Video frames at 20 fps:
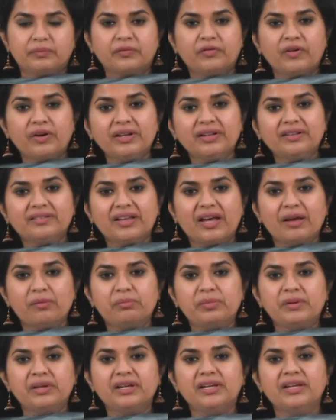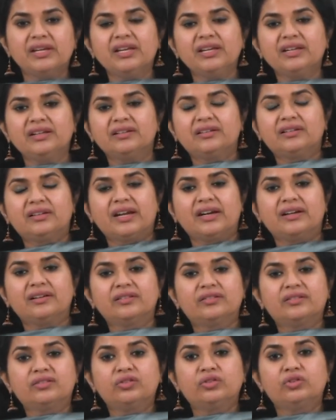for example, he
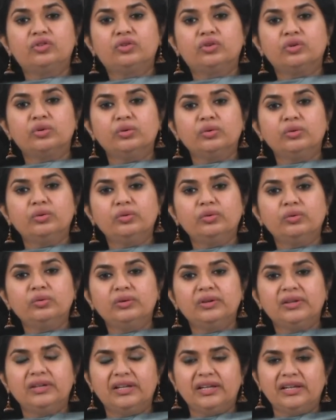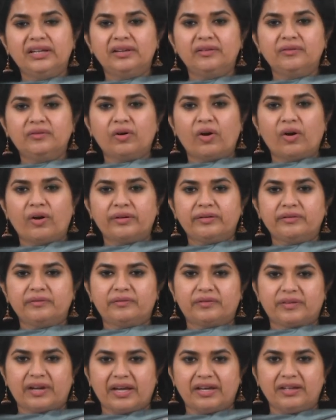intends to leave on
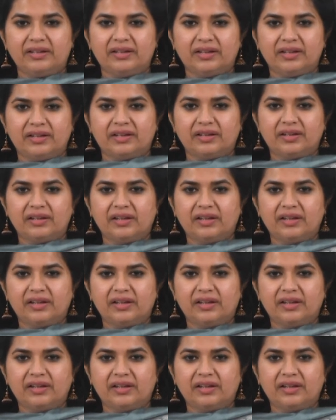Friday.